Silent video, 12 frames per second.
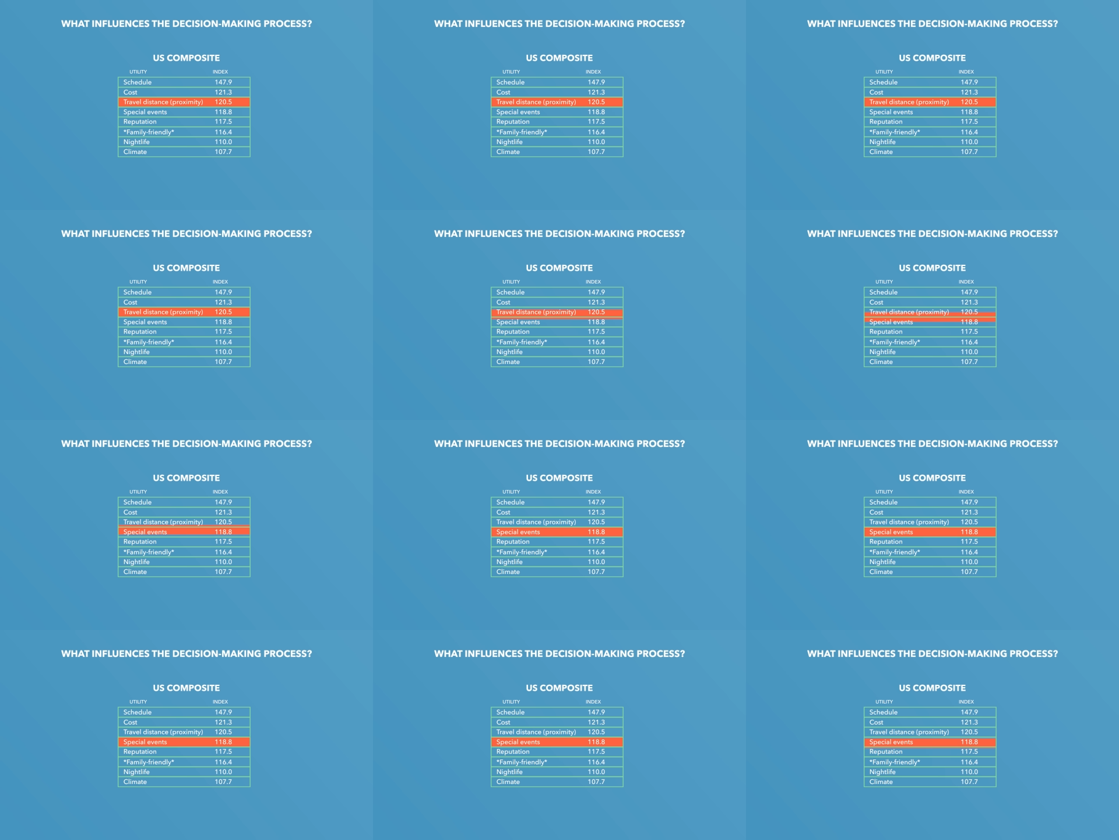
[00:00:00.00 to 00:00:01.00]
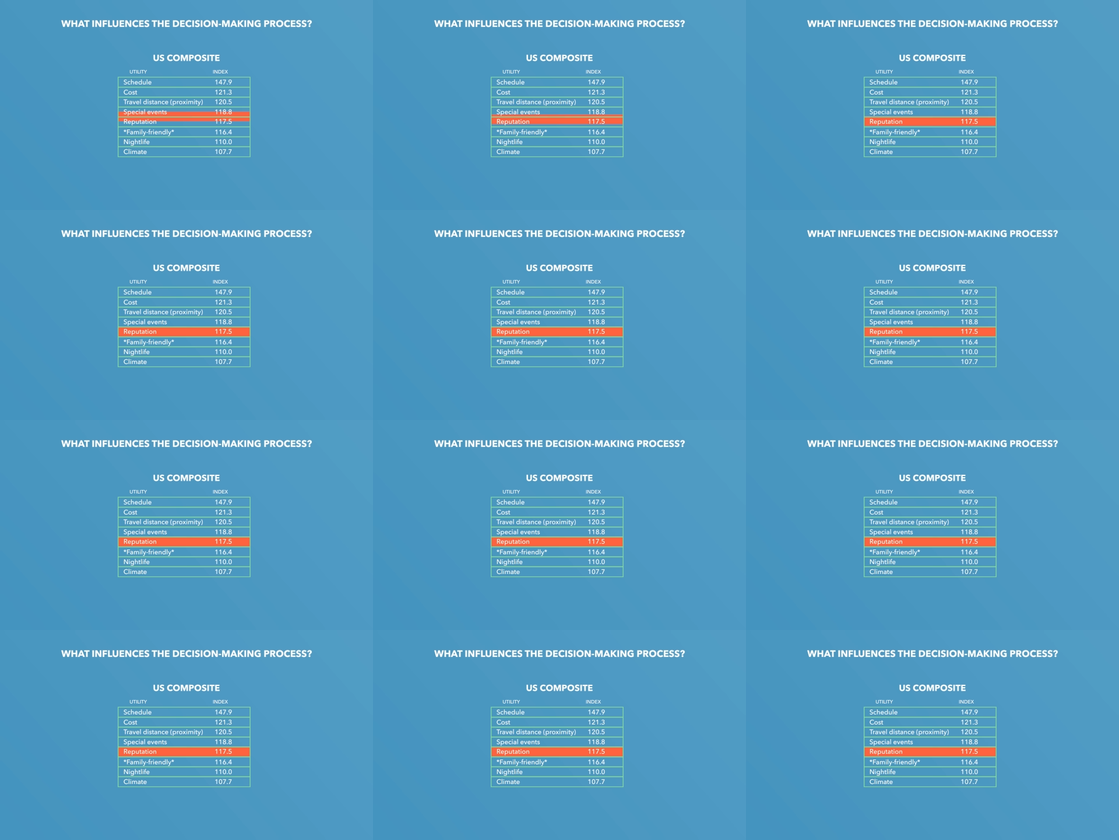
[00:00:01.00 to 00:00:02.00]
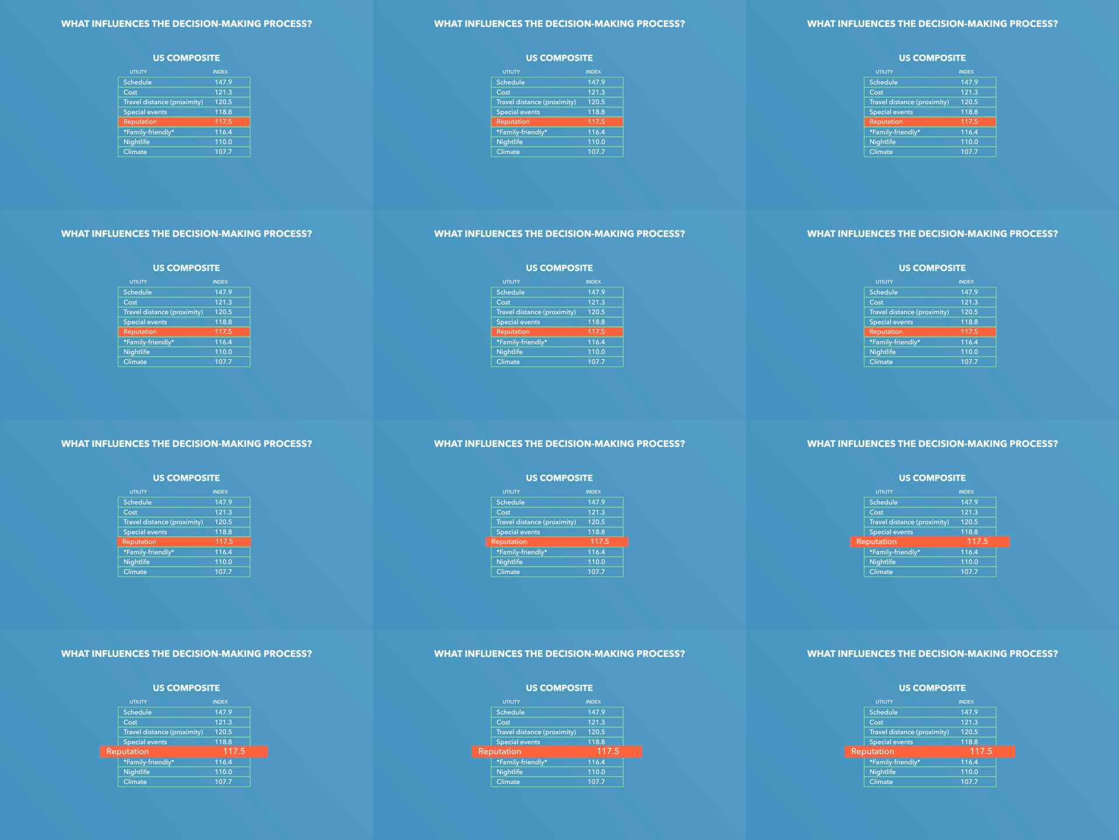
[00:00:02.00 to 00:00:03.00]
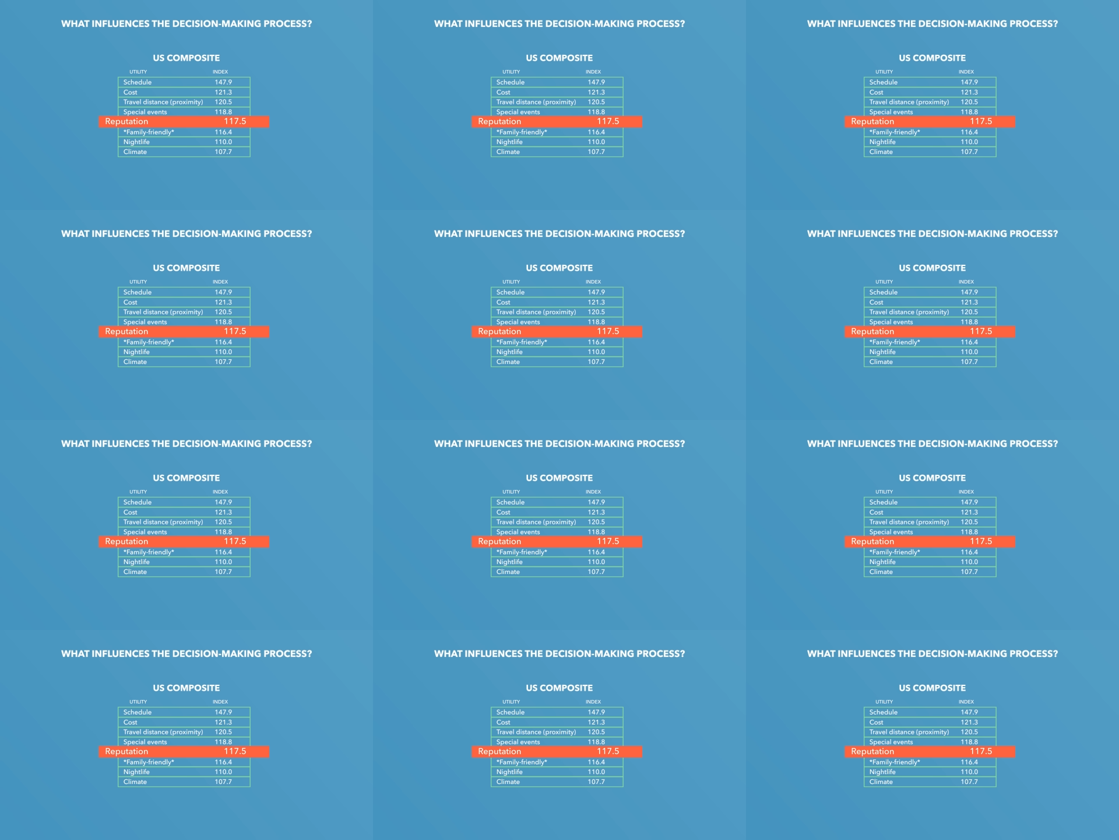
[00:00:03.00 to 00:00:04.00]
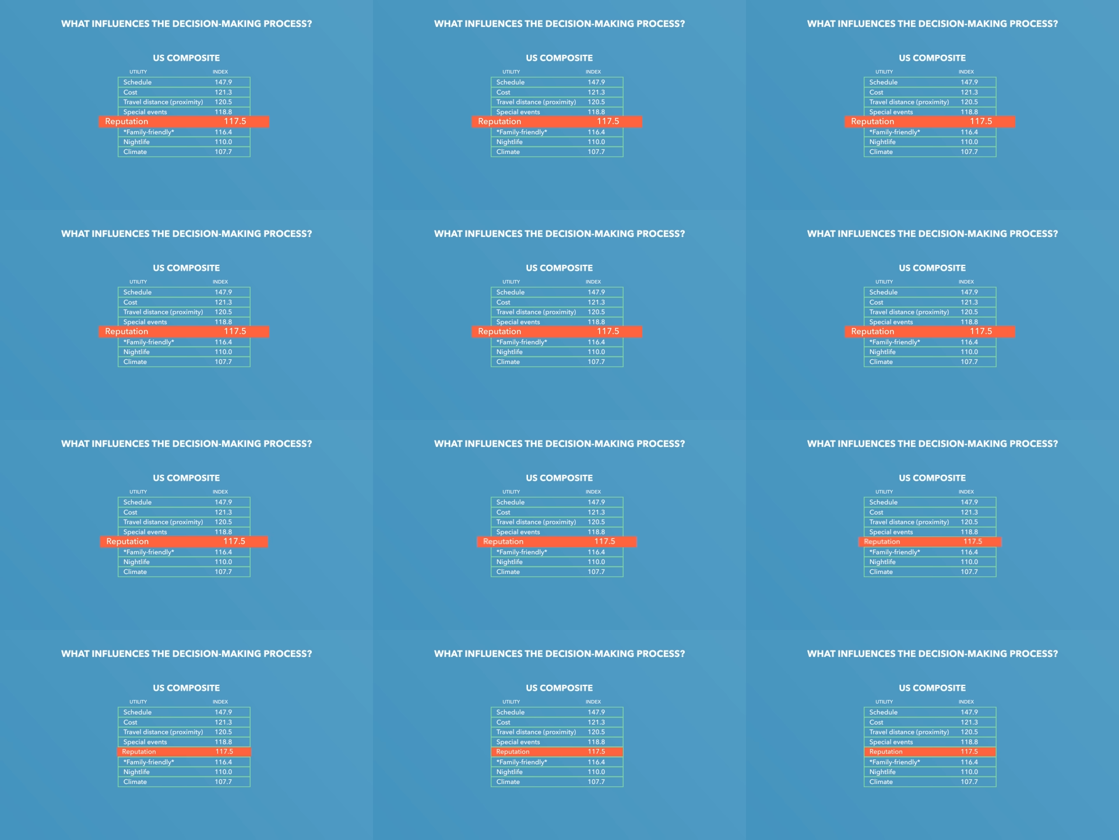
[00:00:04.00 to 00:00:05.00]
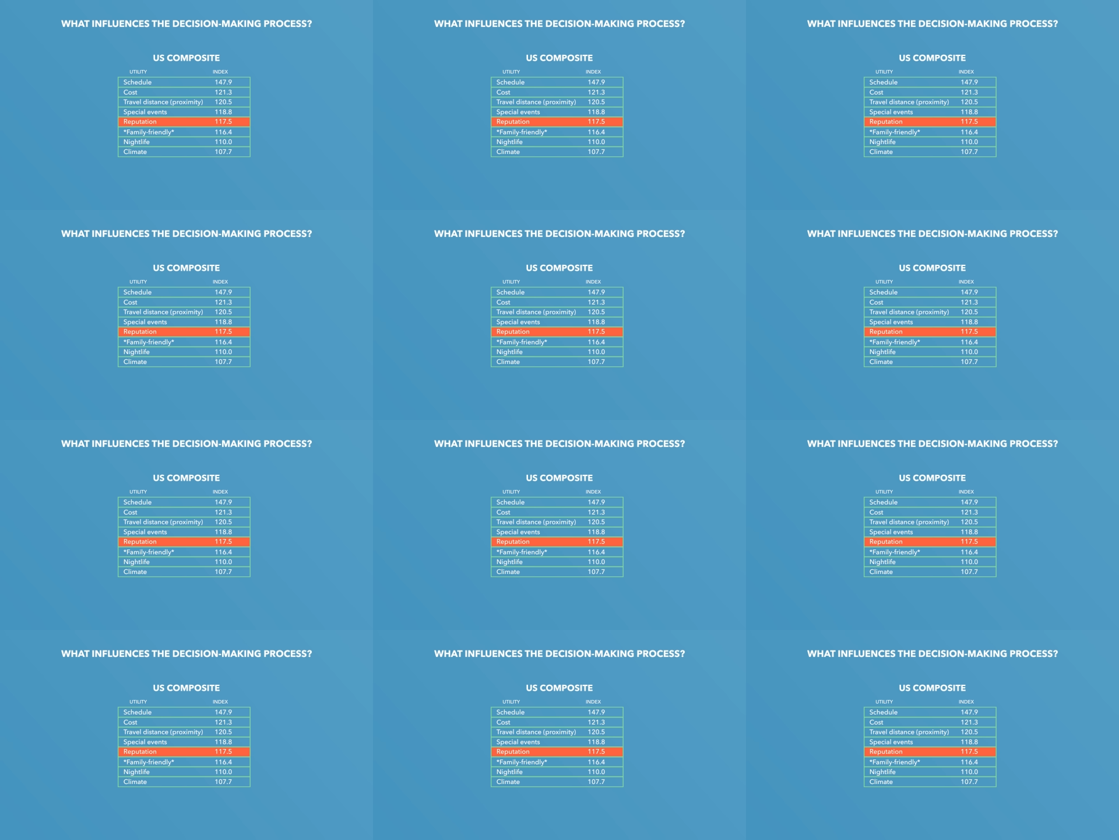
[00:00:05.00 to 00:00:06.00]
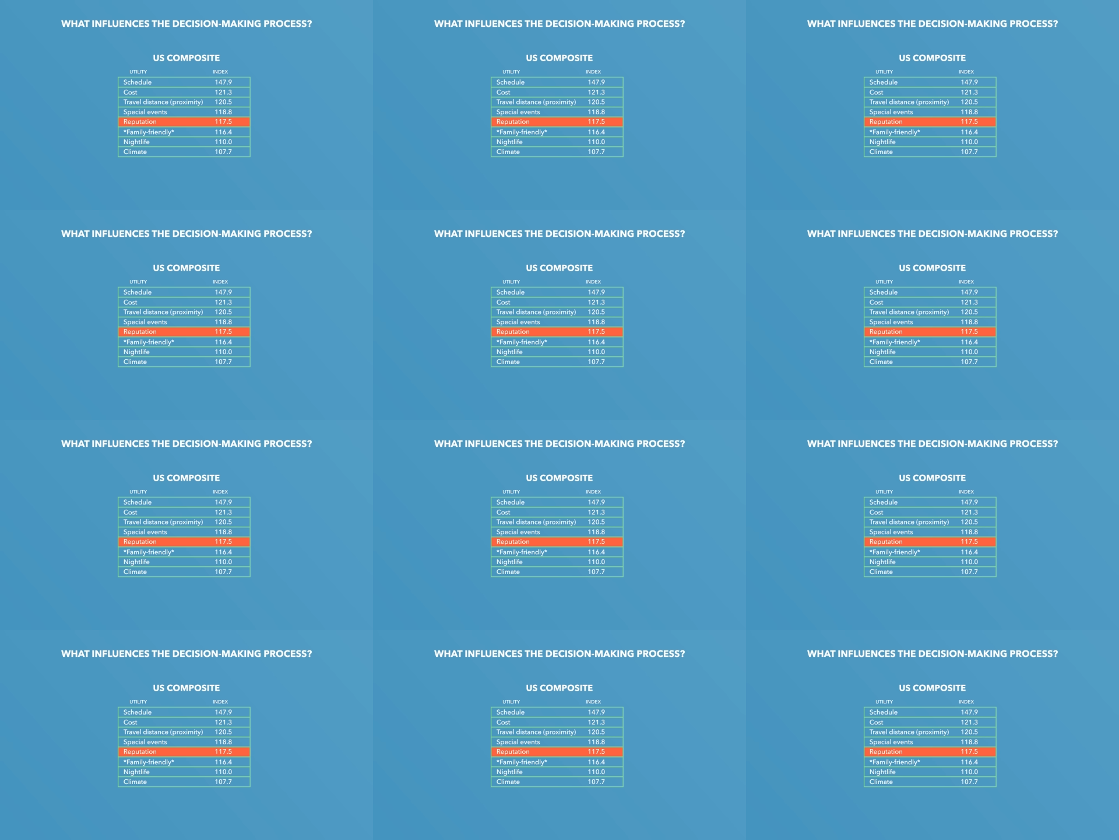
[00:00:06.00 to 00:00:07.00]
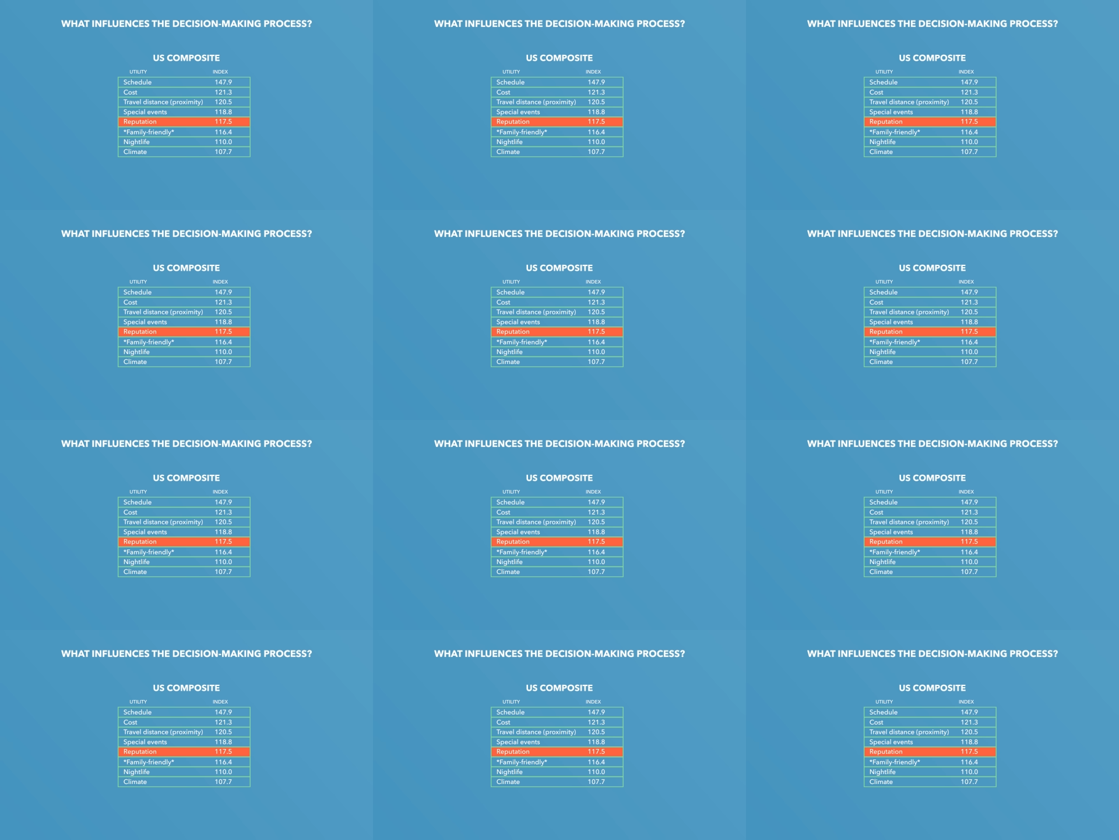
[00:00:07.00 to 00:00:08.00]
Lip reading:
No face is visible, so there are no lips to read.